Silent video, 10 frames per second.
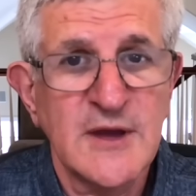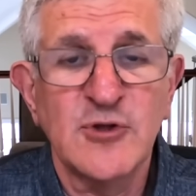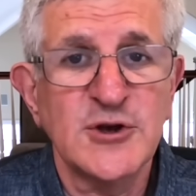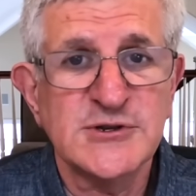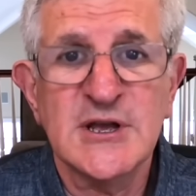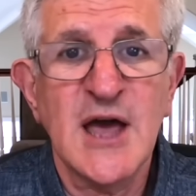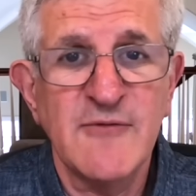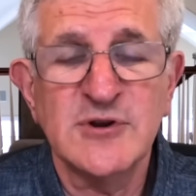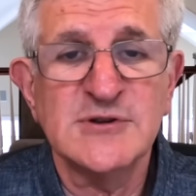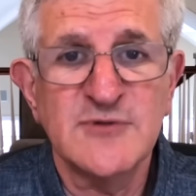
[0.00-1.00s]
Uh, they've lost the
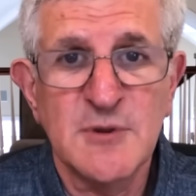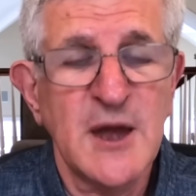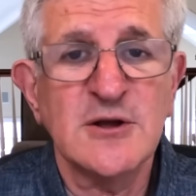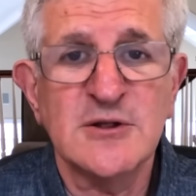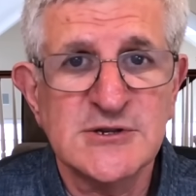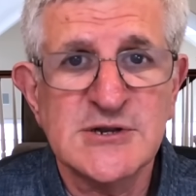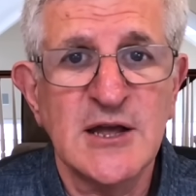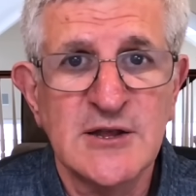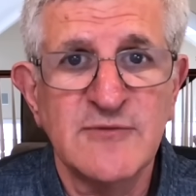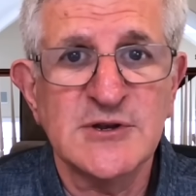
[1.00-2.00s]
confidence of the medical and
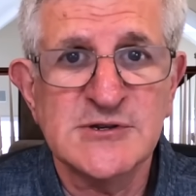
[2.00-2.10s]
scientific